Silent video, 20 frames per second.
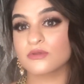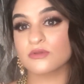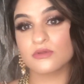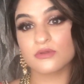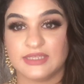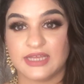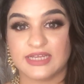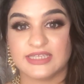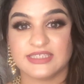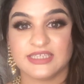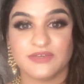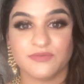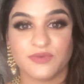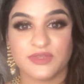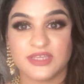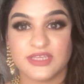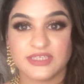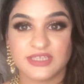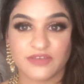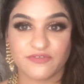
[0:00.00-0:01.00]
That's it. With
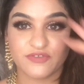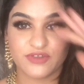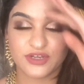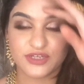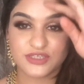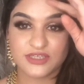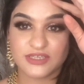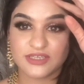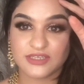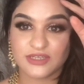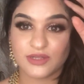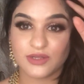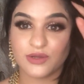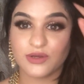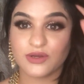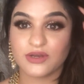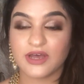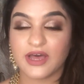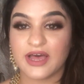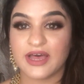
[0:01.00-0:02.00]
this I finished this
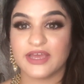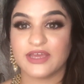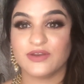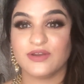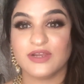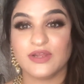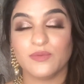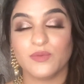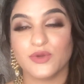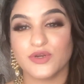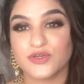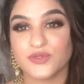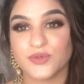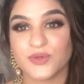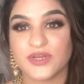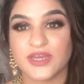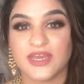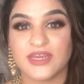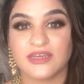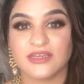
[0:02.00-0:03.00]
look. I really wanted to
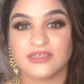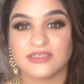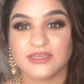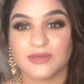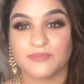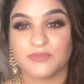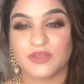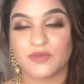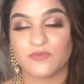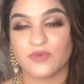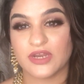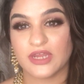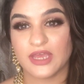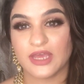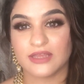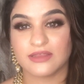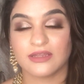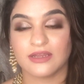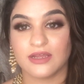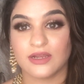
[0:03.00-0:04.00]
create something very
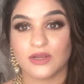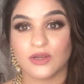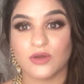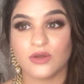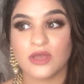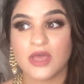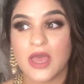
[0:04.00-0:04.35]
ethnic look,